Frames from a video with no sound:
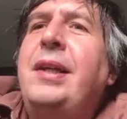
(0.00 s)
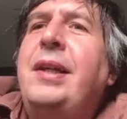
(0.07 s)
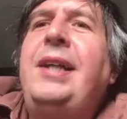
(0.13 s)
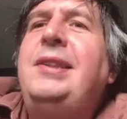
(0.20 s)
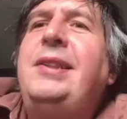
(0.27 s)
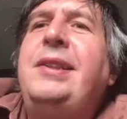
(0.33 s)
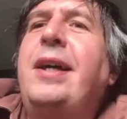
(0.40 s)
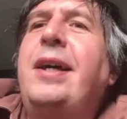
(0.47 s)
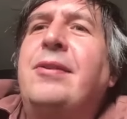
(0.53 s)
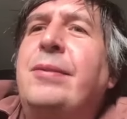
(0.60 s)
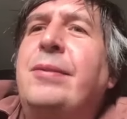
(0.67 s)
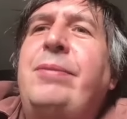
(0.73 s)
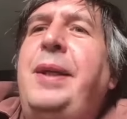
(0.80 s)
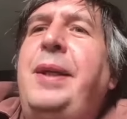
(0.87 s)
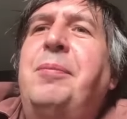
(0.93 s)

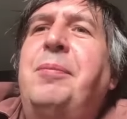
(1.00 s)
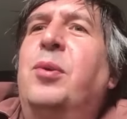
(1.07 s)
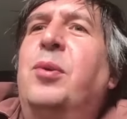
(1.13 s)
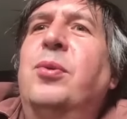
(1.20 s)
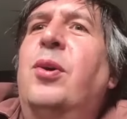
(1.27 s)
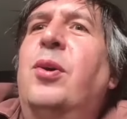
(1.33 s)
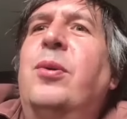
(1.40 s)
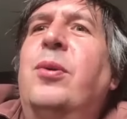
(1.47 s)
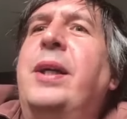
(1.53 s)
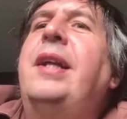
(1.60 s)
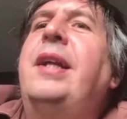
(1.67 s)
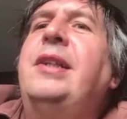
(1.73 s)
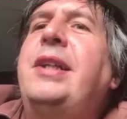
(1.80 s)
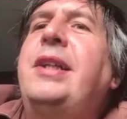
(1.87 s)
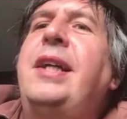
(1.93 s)
80,000 people roaring, and
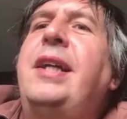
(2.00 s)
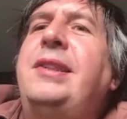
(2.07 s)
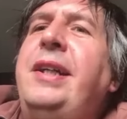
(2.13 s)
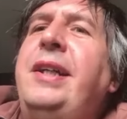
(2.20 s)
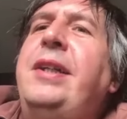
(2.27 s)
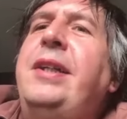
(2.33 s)
then Jay-Z